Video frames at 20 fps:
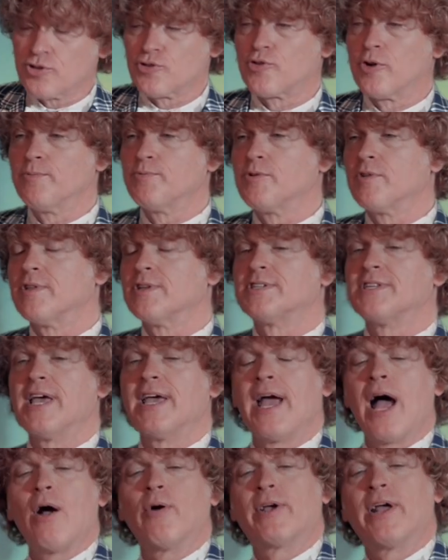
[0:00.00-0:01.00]
of scripture that
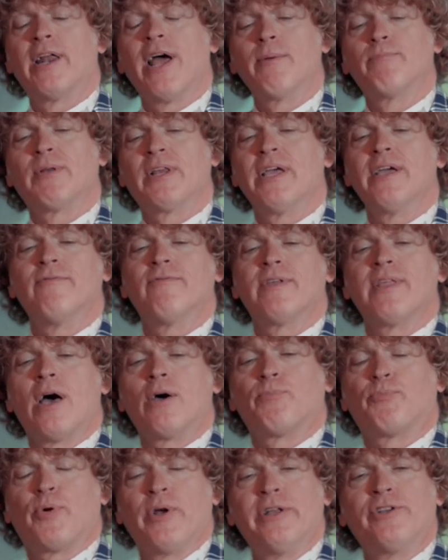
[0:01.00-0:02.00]
say how can I believe
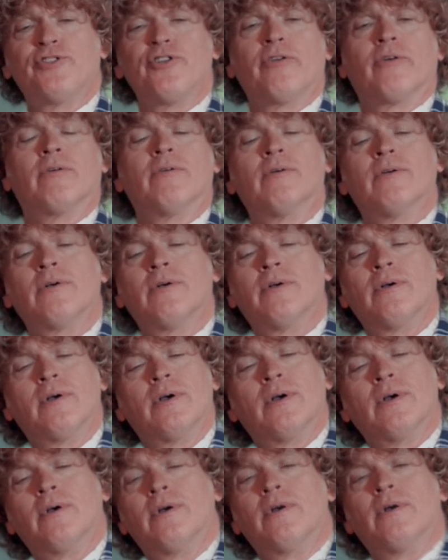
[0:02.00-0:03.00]
without preacher
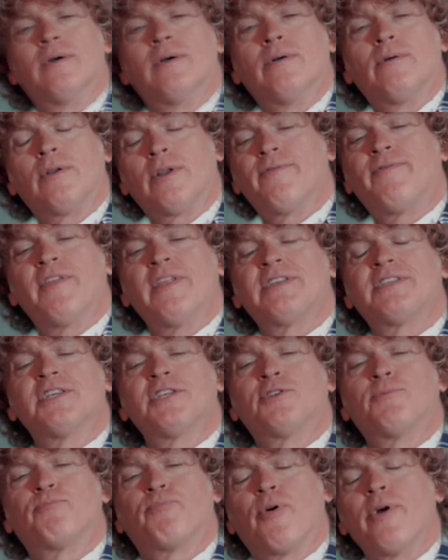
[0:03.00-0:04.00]
well if this
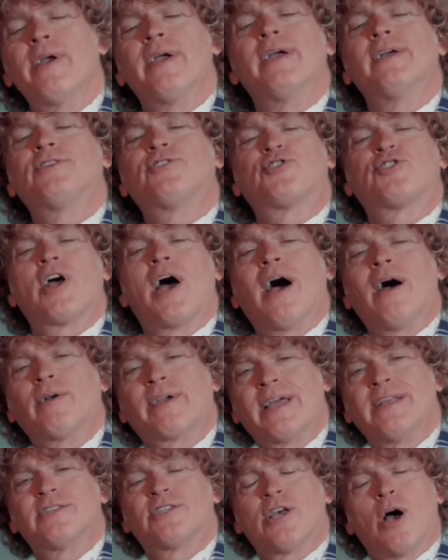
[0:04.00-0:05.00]
isn't preached how
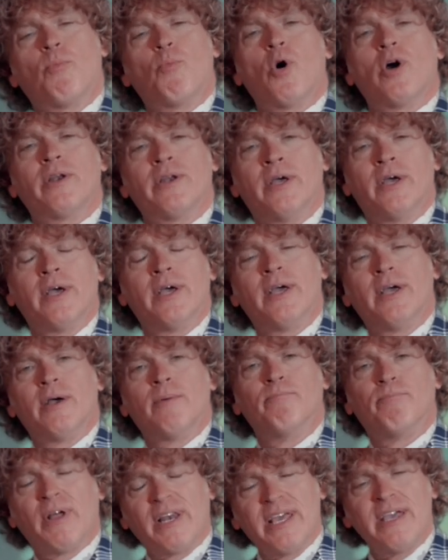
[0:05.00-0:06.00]
can someone
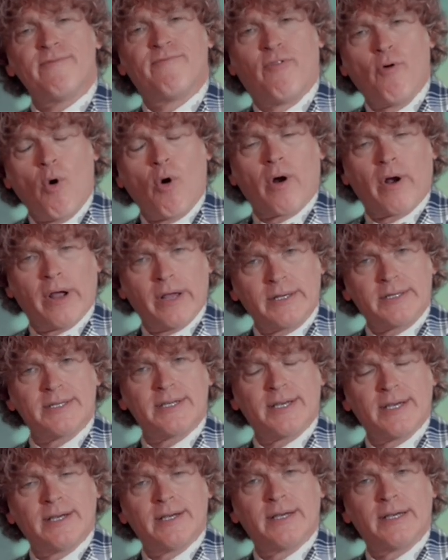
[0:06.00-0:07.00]
believe for
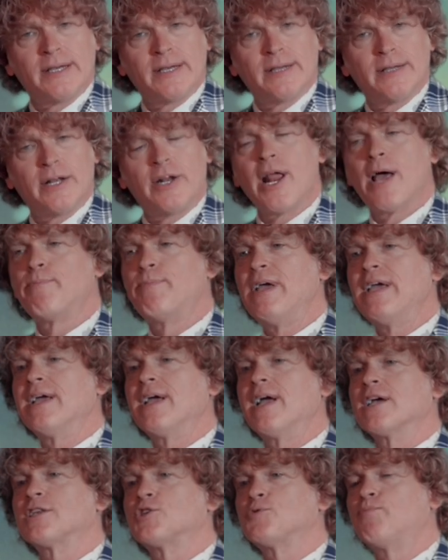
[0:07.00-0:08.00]
it they're not
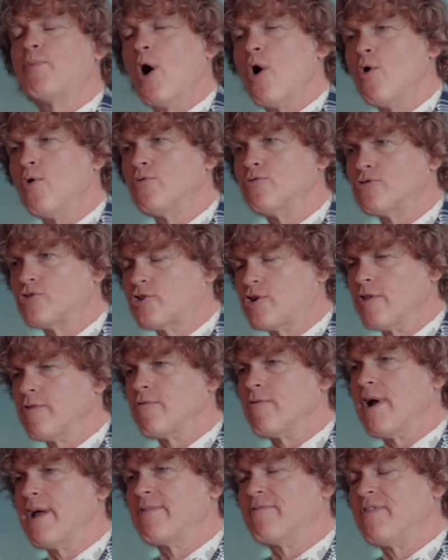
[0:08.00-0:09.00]
being exposed to the
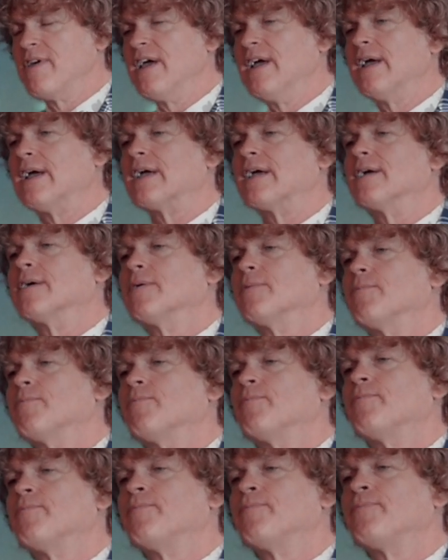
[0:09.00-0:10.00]
right thing
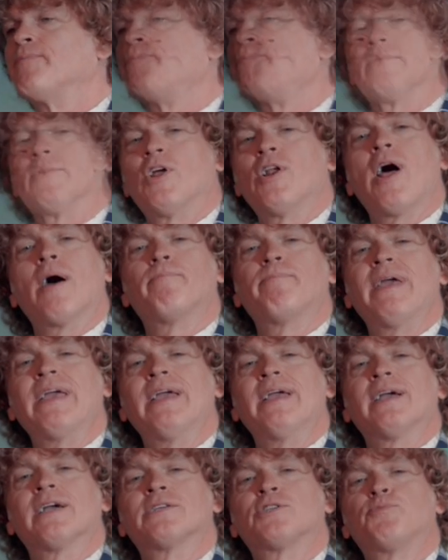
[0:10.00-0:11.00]
they're not
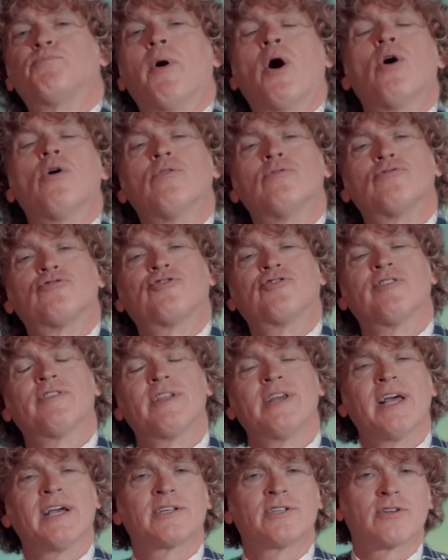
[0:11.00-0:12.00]
being exposed to
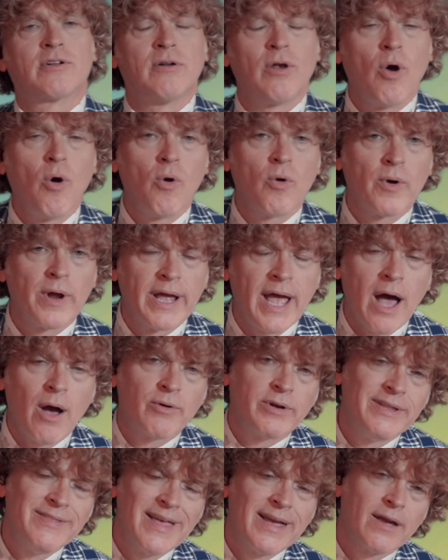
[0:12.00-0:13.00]
the next glory how
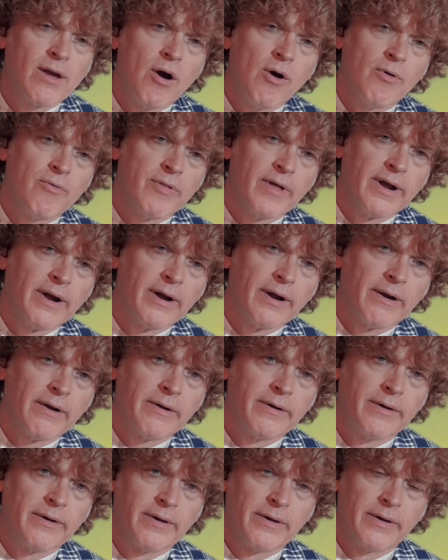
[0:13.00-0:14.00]
can they go there